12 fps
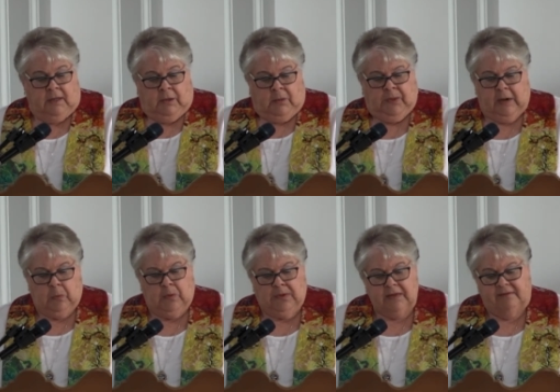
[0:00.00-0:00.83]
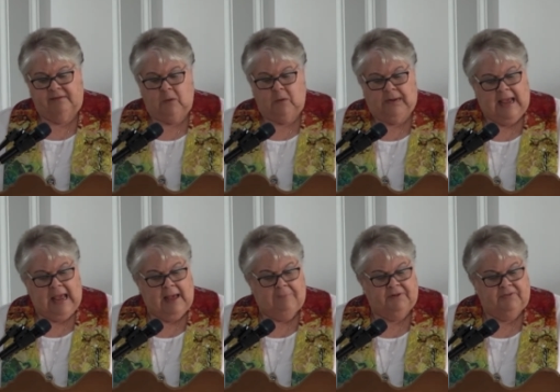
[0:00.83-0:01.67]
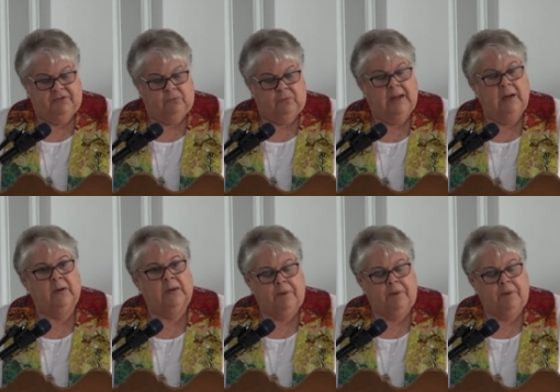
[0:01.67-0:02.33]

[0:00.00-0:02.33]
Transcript: we are witnessing what happens to right-wing